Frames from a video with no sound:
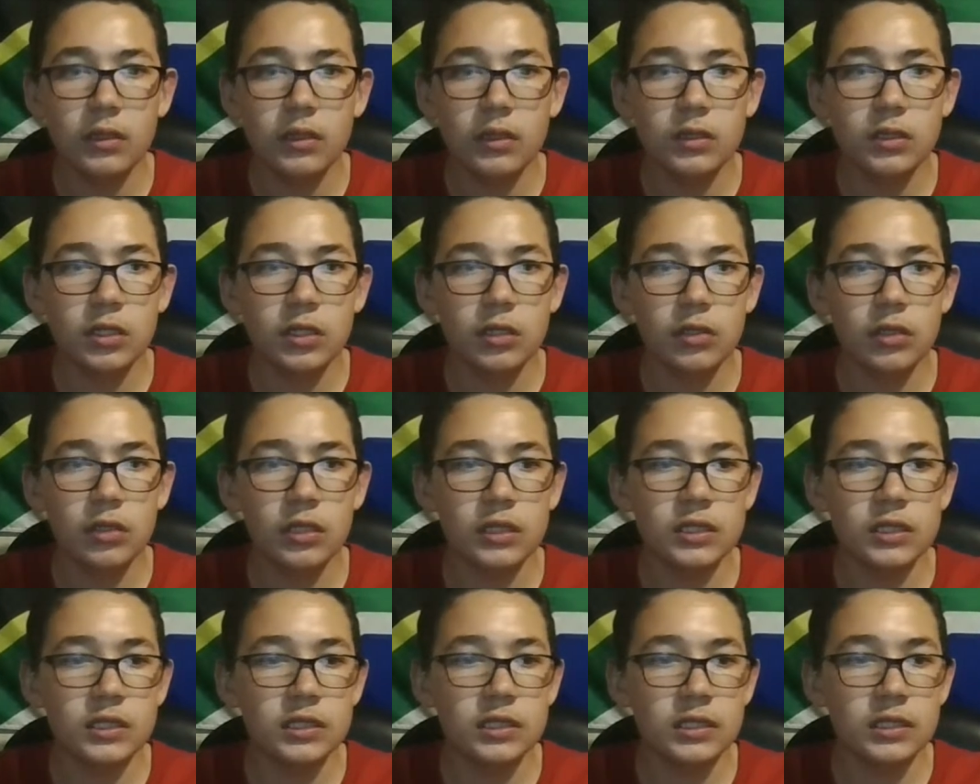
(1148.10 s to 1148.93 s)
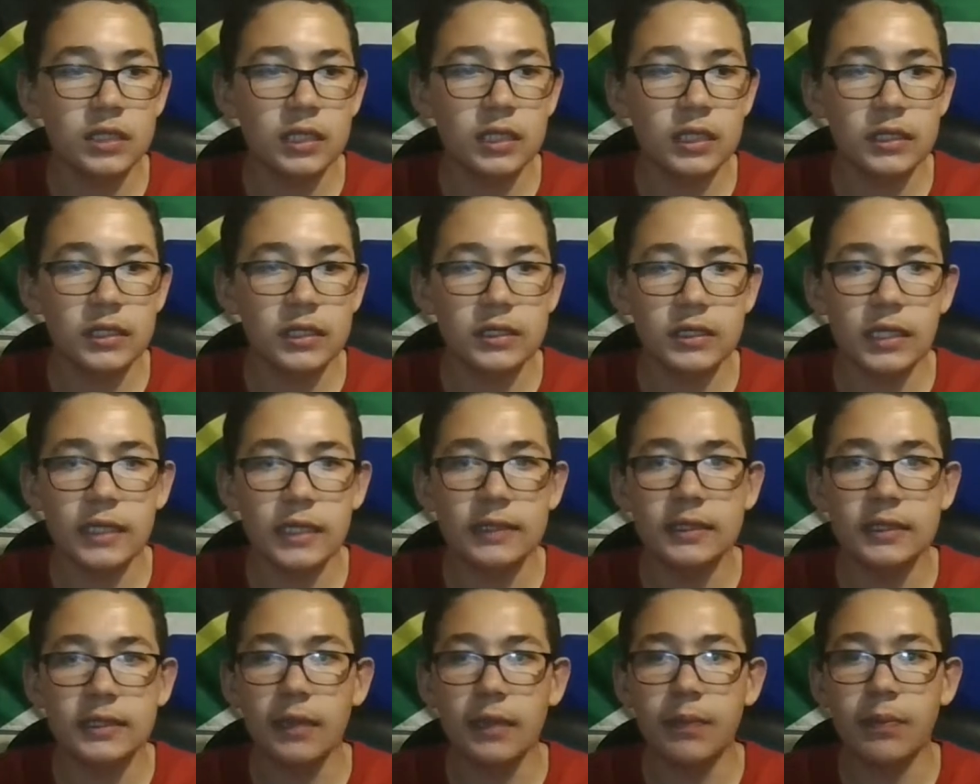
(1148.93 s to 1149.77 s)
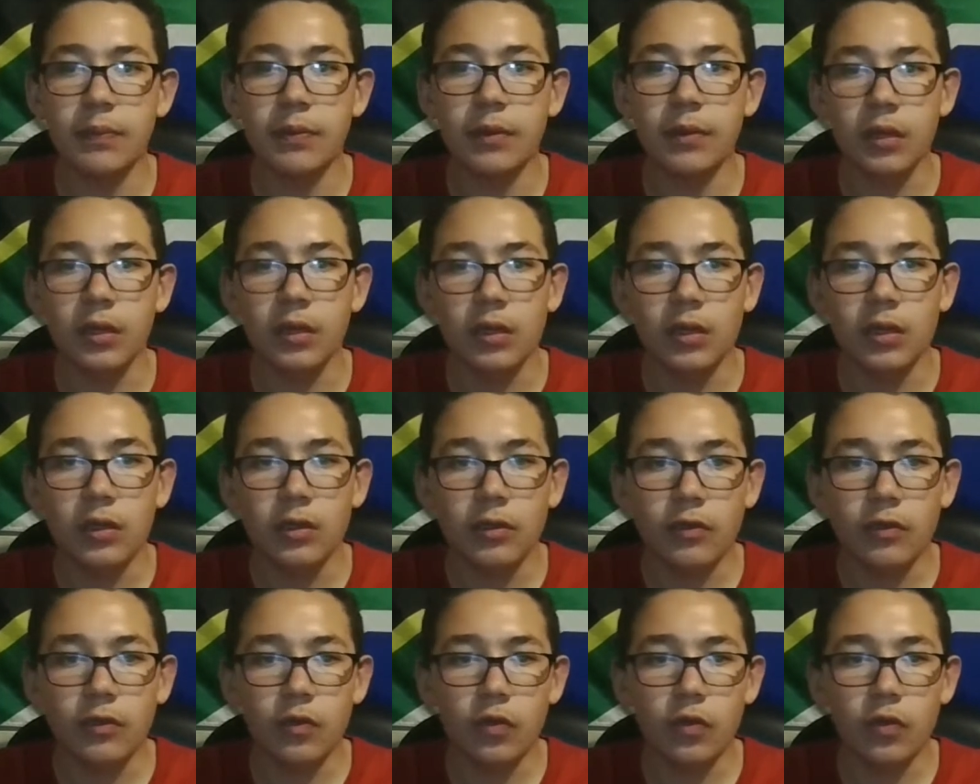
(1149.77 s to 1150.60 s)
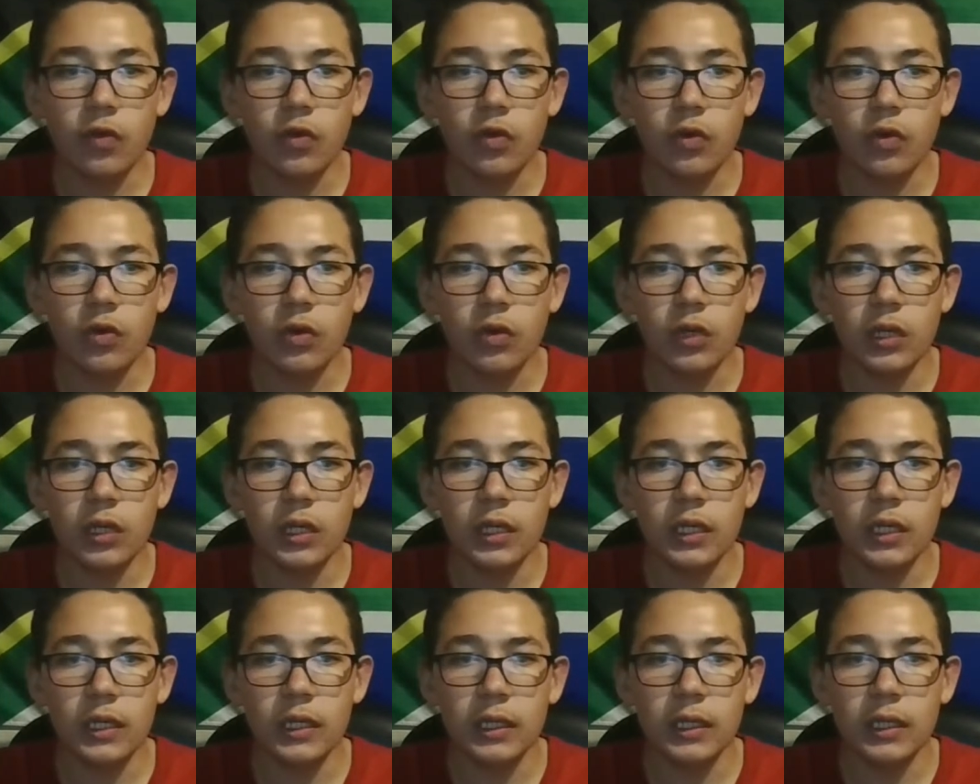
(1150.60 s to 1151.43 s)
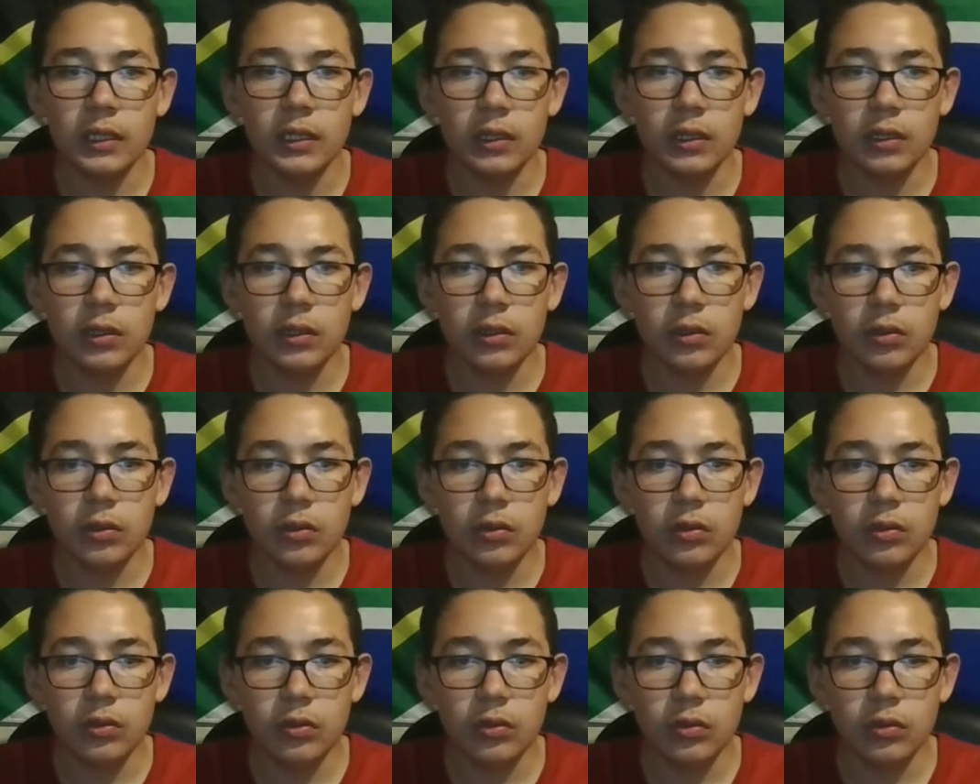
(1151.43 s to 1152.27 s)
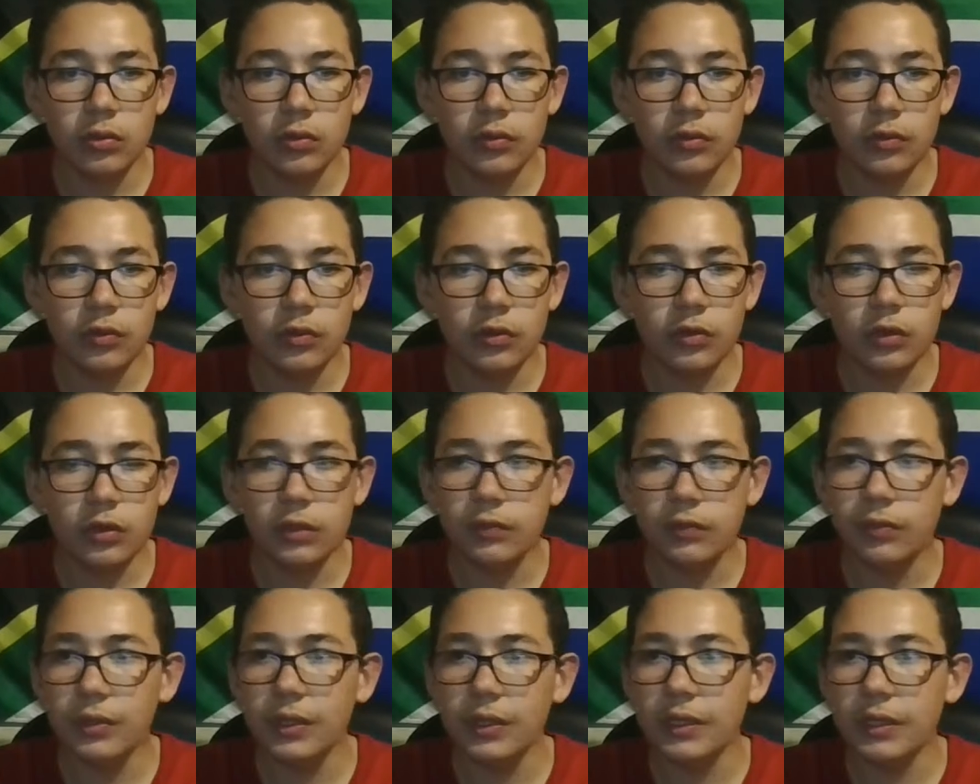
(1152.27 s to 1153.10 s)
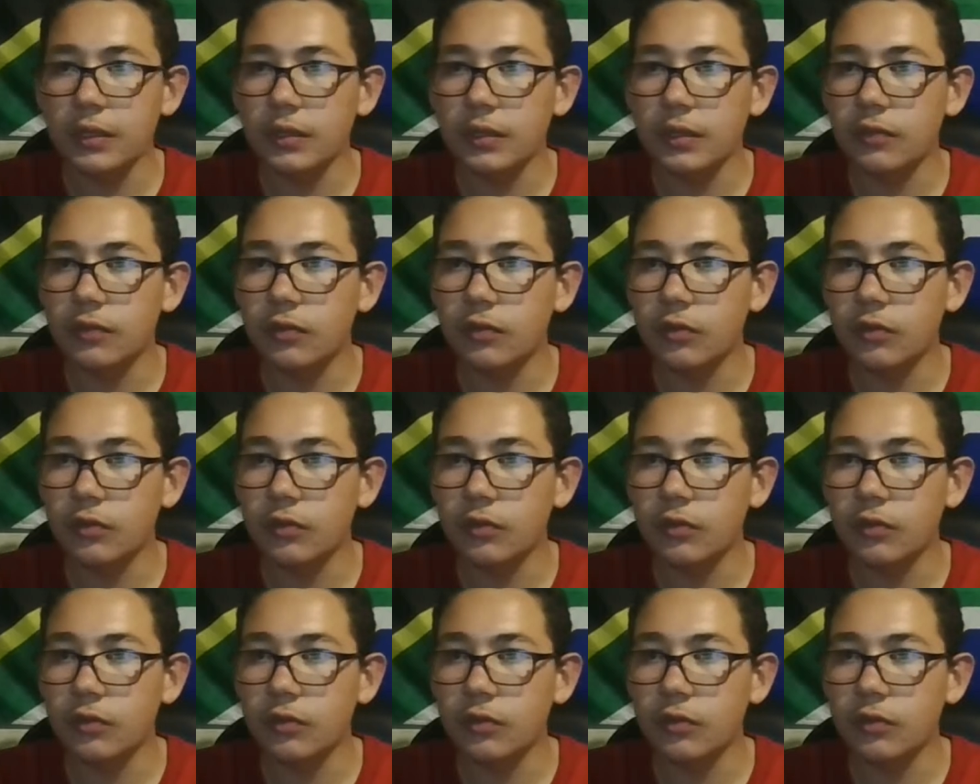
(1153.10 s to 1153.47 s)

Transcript: So this is set up for a win